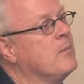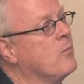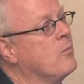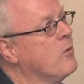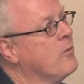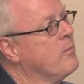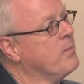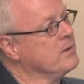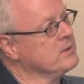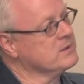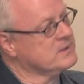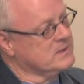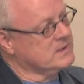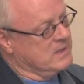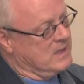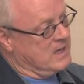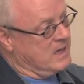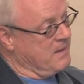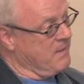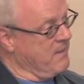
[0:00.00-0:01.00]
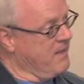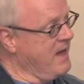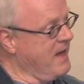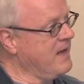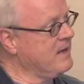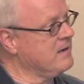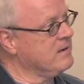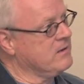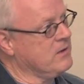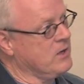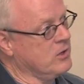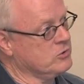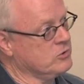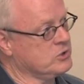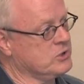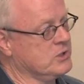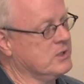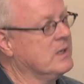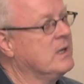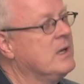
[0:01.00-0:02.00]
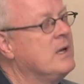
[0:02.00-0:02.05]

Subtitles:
were built on that notion.